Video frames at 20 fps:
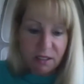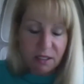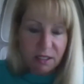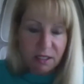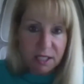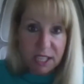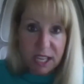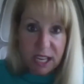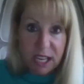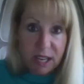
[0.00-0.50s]

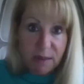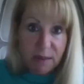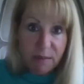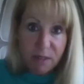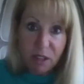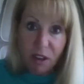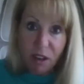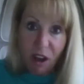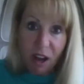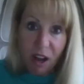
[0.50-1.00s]
team
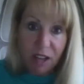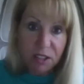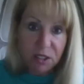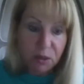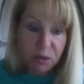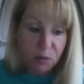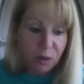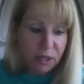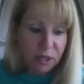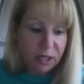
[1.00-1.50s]
got to
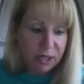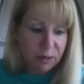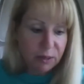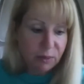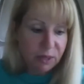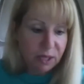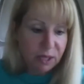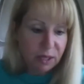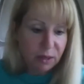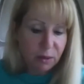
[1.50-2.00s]
work and
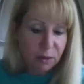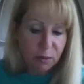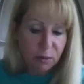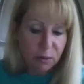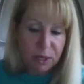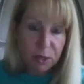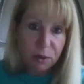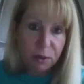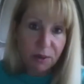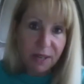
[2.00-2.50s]
we we
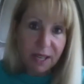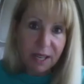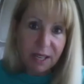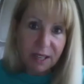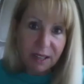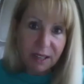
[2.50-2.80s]
created